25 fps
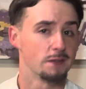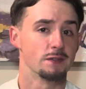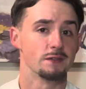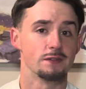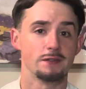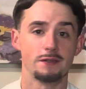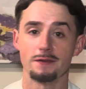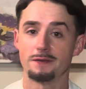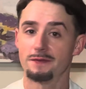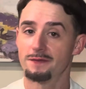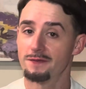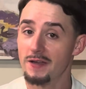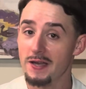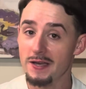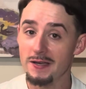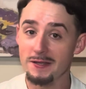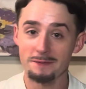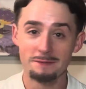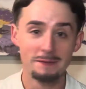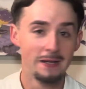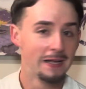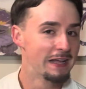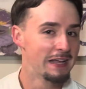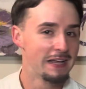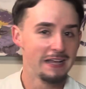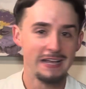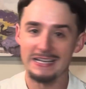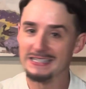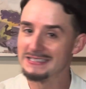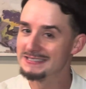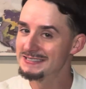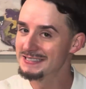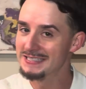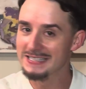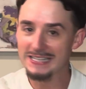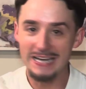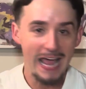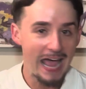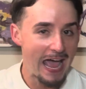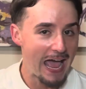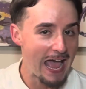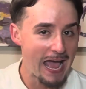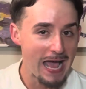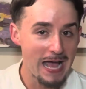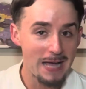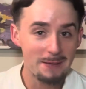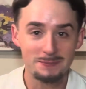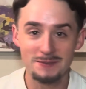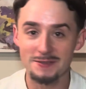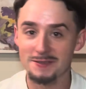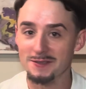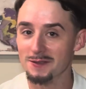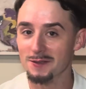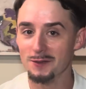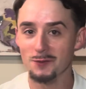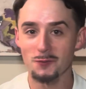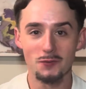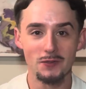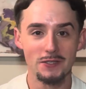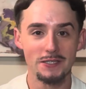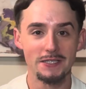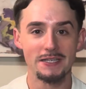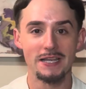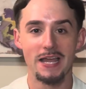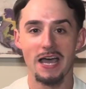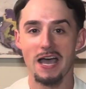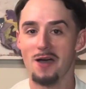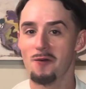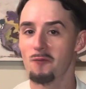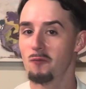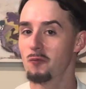The Fed has said absolutely not.